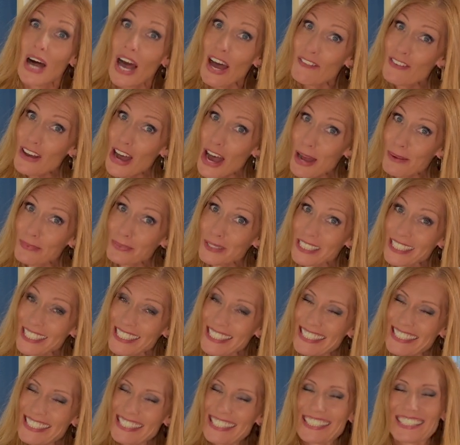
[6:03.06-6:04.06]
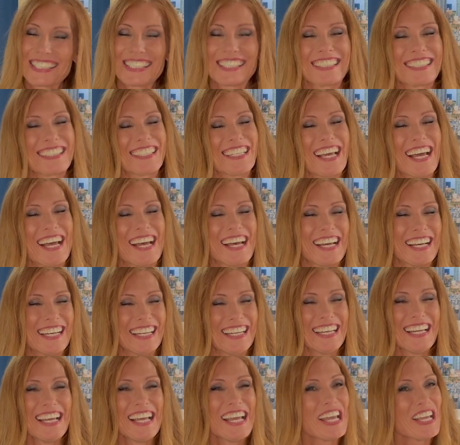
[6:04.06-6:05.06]
have options.
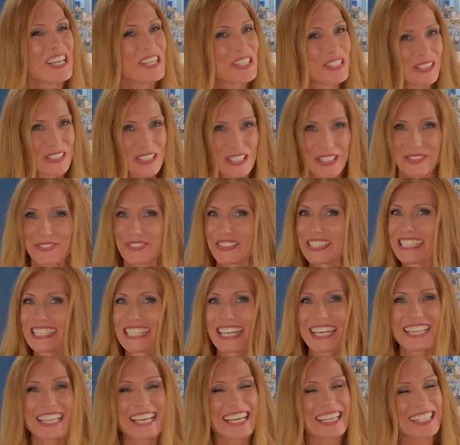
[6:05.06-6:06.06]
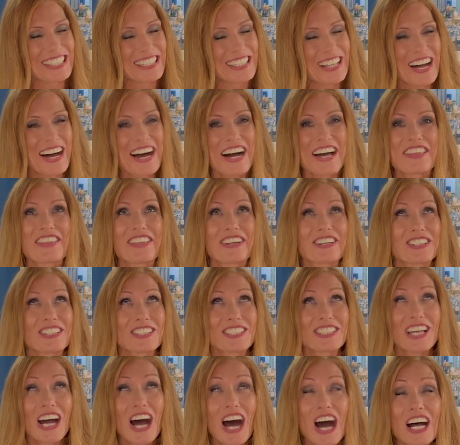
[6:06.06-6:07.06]
You'll hear me say that a lot. There are
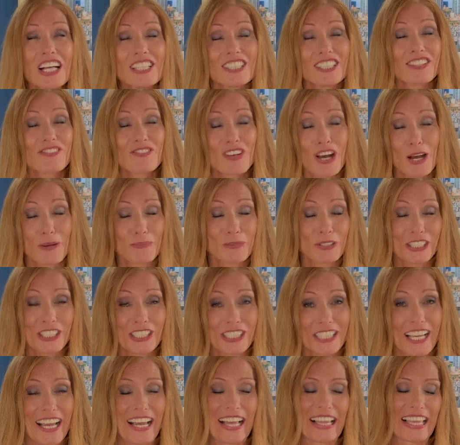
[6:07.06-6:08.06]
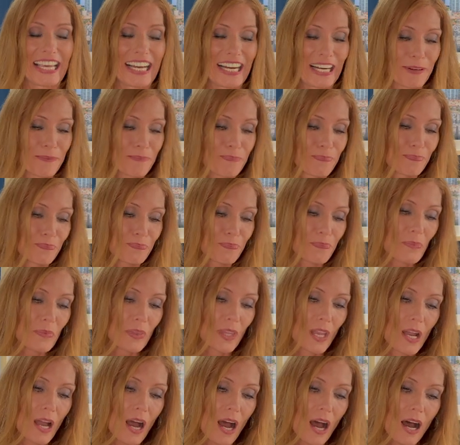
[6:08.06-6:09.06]
tons of options out there.
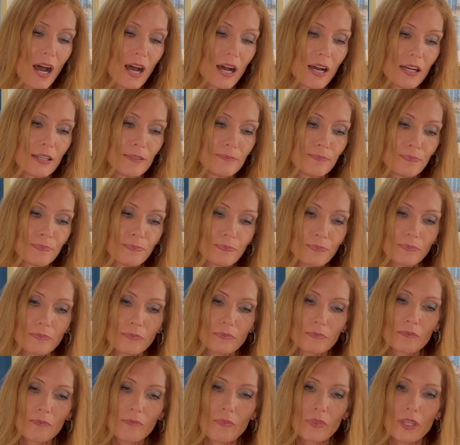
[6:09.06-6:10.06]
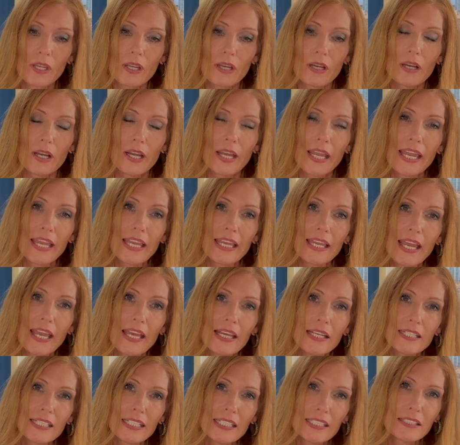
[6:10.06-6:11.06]
And
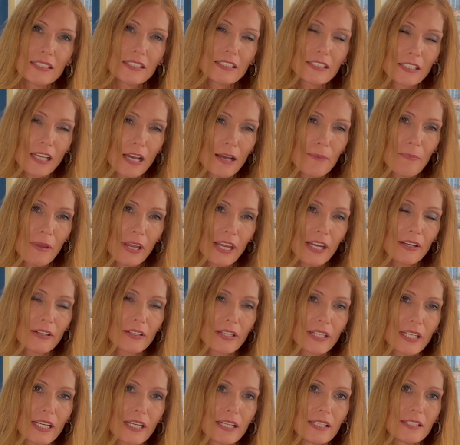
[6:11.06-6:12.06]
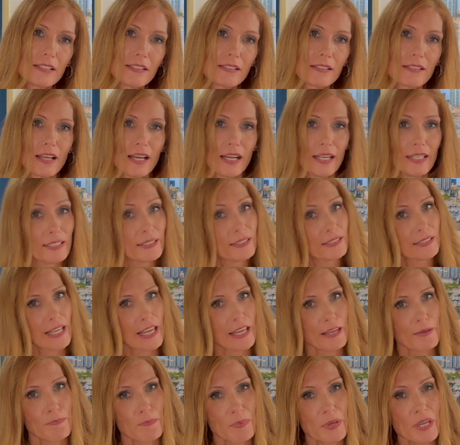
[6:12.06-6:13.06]
in some areas, like
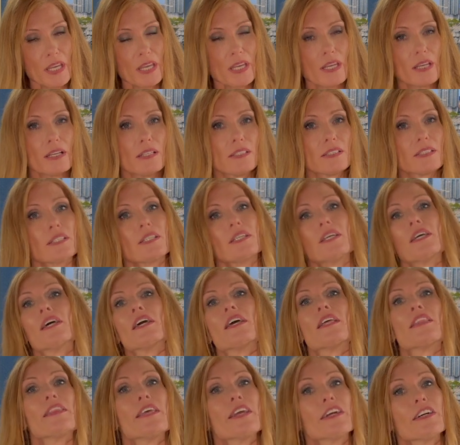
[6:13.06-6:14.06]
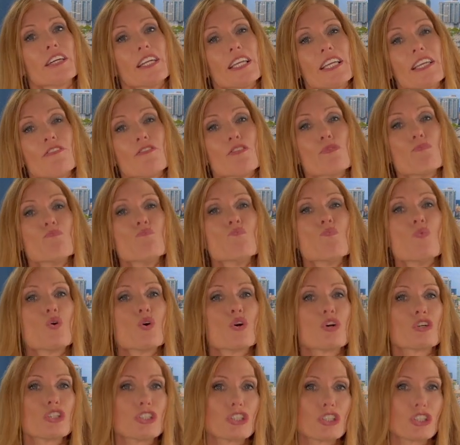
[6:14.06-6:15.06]
St. Pete, they're even
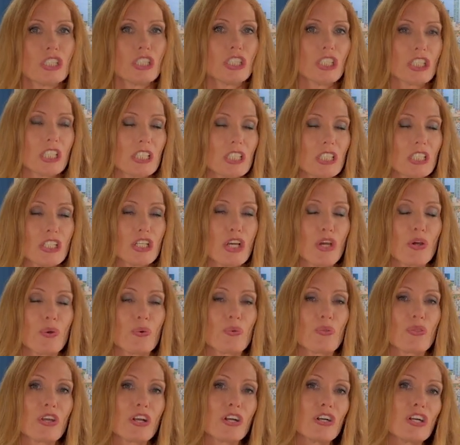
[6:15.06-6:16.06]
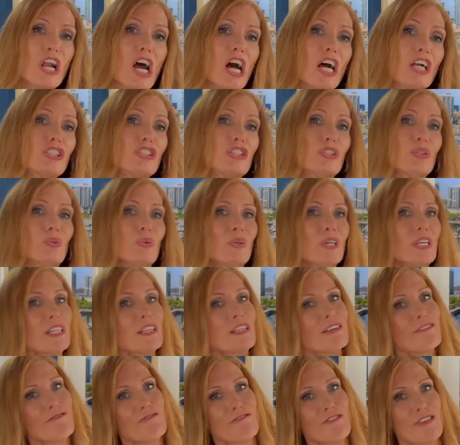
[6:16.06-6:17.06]
more stringent. So they're not doing
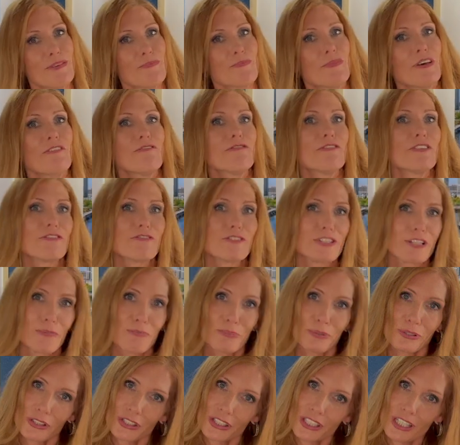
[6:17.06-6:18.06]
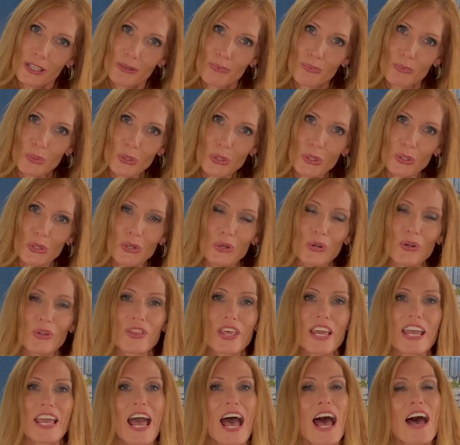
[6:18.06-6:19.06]
the FEMA 50% rule,
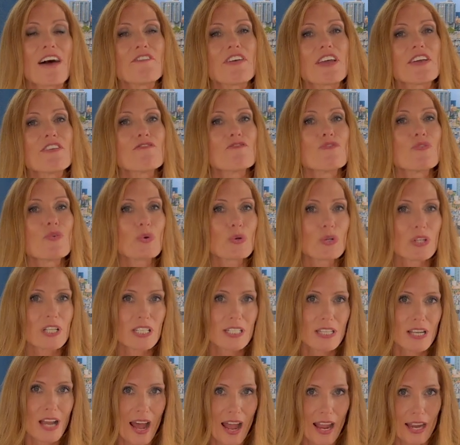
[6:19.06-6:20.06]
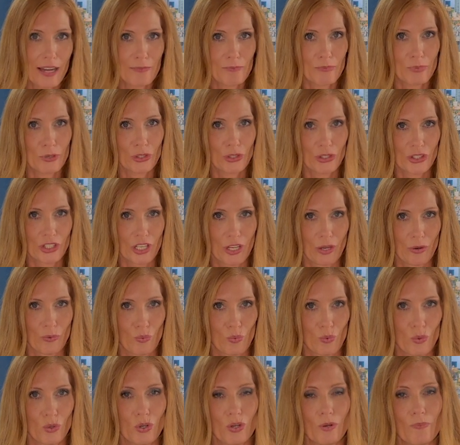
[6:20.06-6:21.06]
they have a 49%
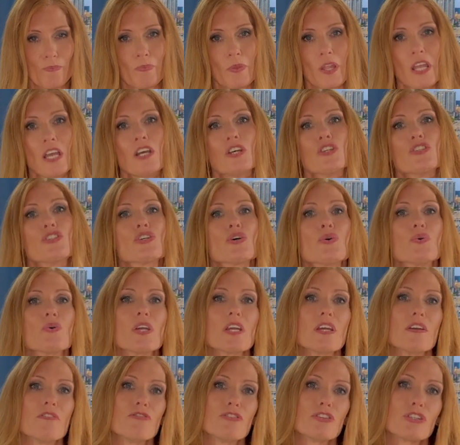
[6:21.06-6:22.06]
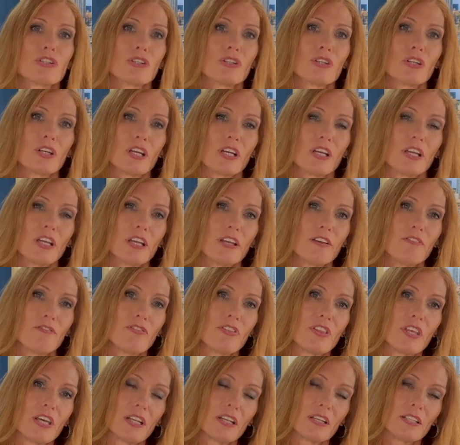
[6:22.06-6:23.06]
rule. So if
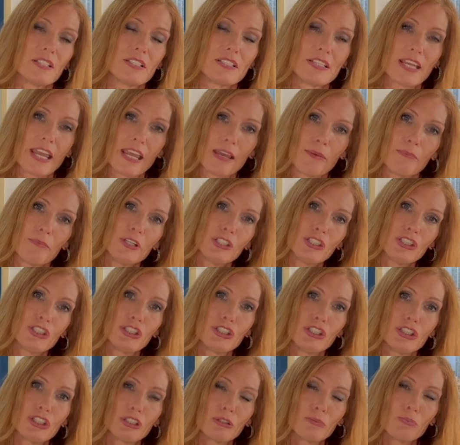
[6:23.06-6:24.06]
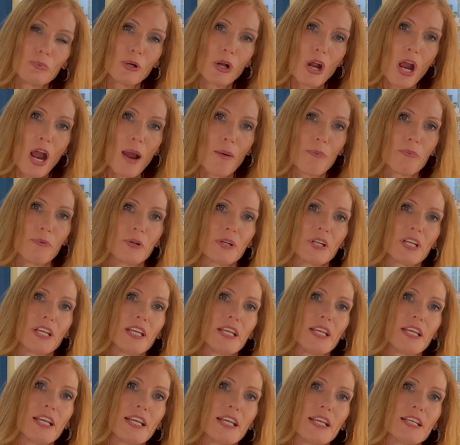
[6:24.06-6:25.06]
the damage to your
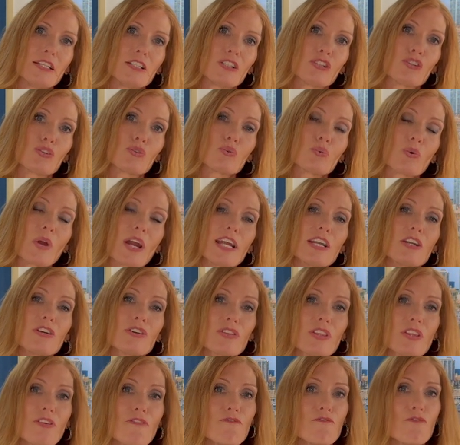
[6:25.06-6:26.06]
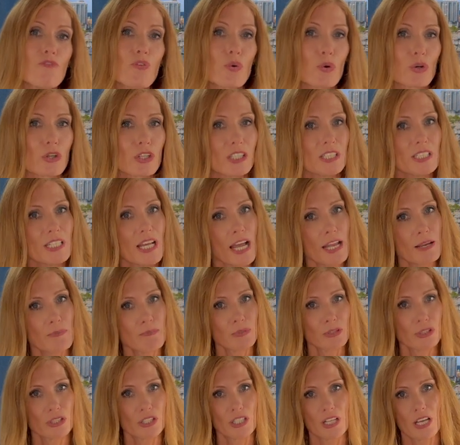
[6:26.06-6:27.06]
property is greater than
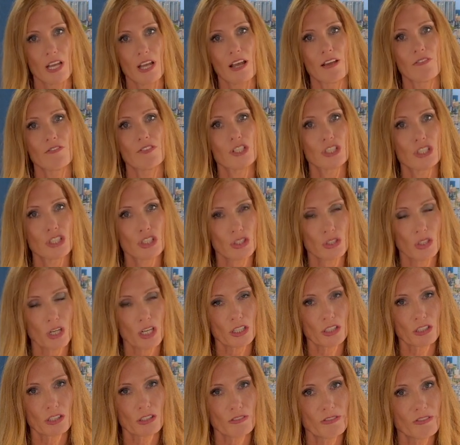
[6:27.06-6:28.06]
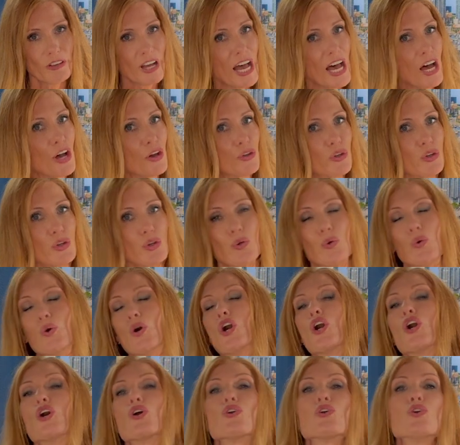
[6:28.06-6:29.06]
49% of the structure value,
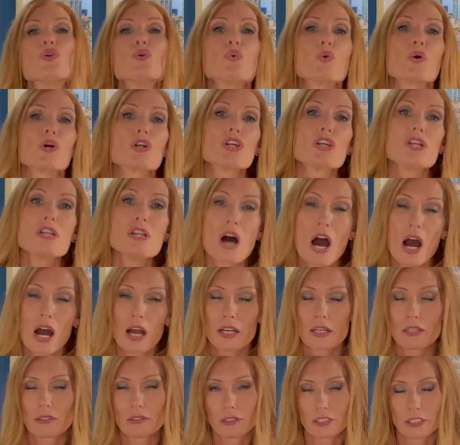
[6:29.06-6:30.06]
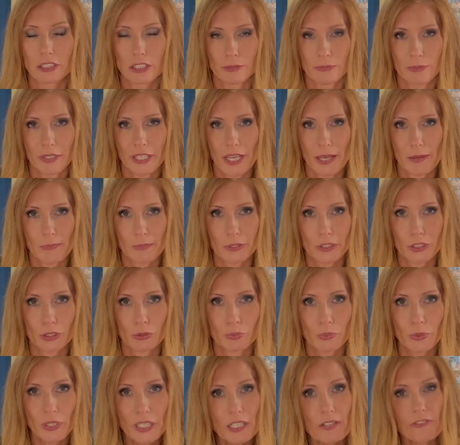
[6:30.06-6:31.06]
you are not going to be able to
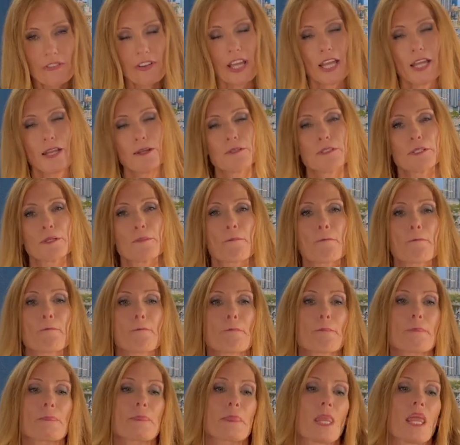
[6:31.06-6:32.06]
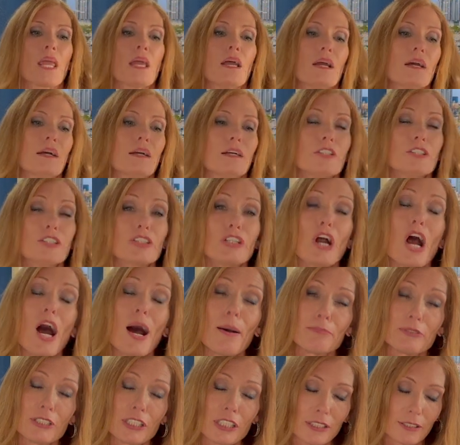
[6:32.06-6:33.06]
renovate. Your
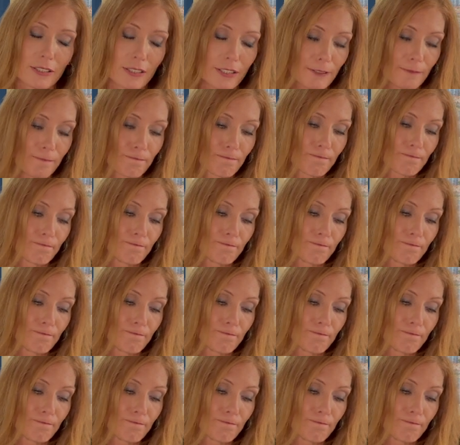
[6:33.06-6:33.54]
options.